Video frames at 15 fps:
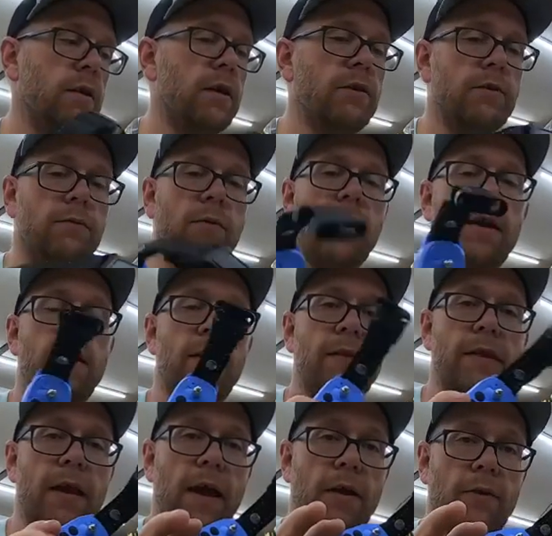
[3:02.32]
is right on
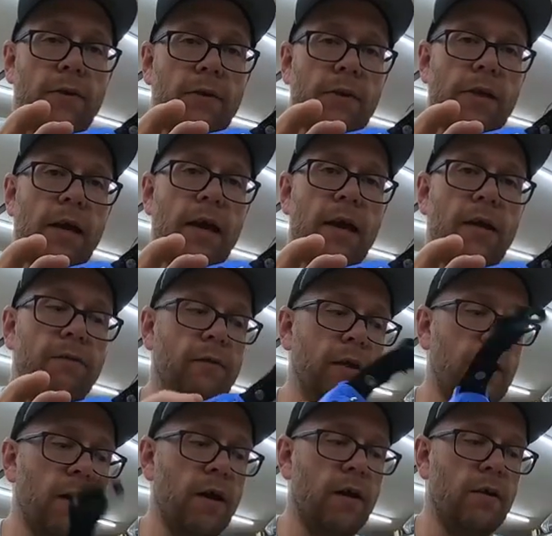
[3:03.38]
the outside of the
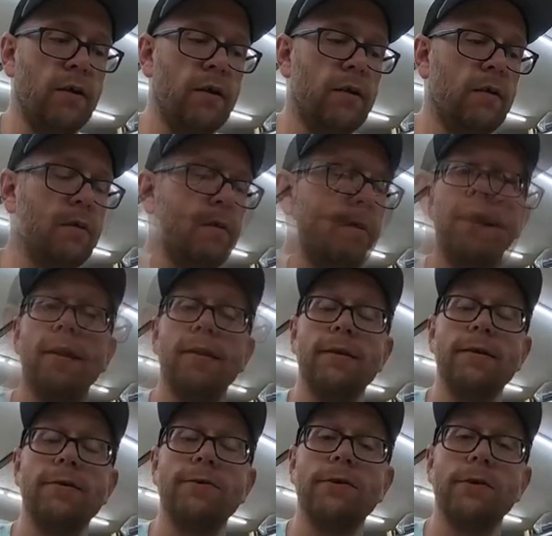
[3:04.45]
collar. And it
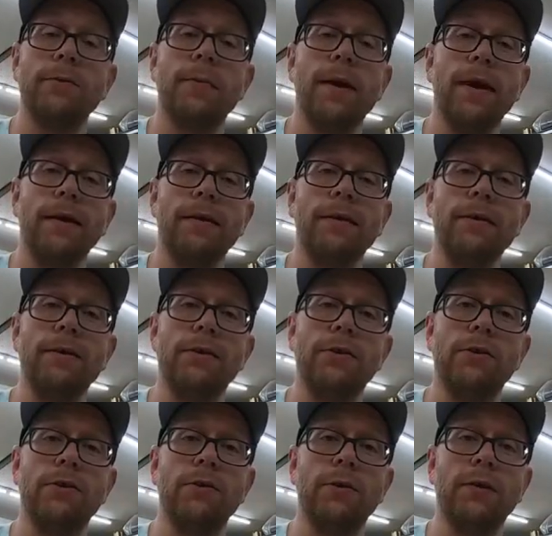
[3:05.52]
uses
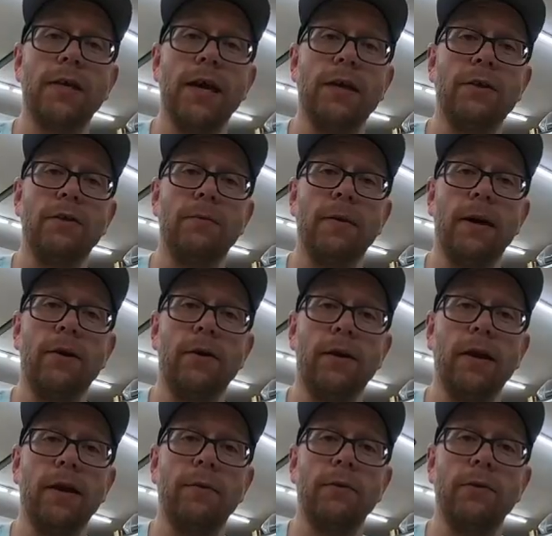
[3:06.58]
magnets to attach the power
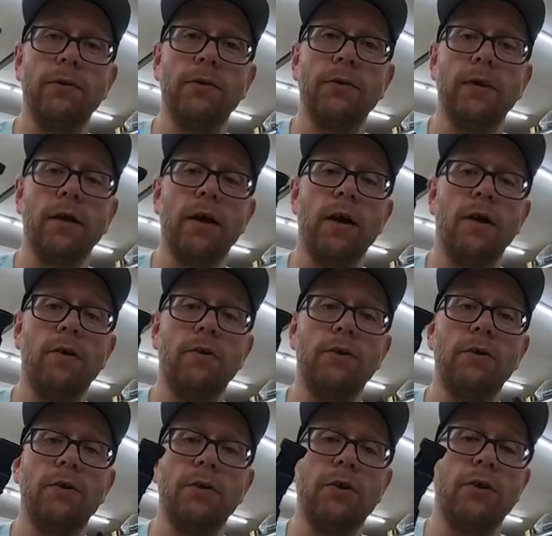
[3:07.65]
cable to the collar
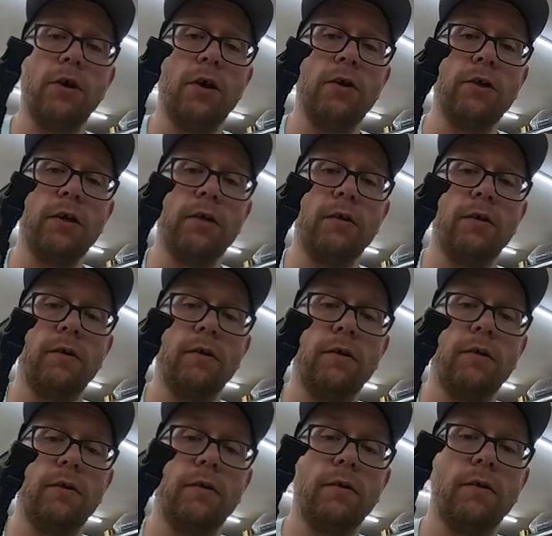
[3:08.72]
to do the charging.
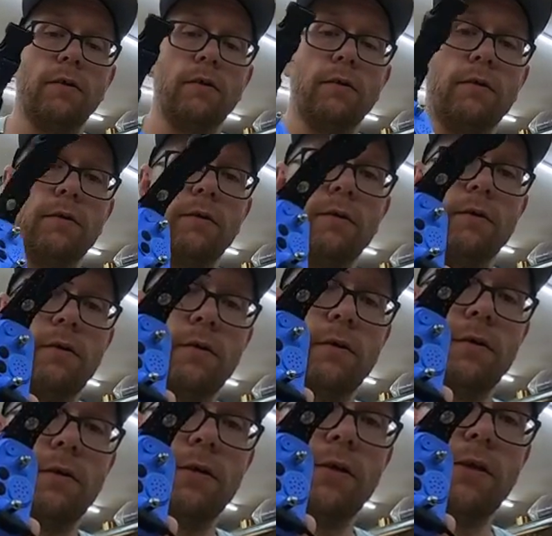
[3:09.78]

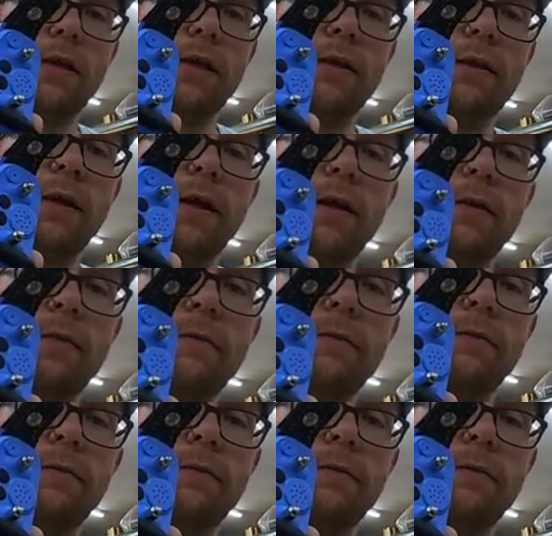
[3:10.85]
Just like that.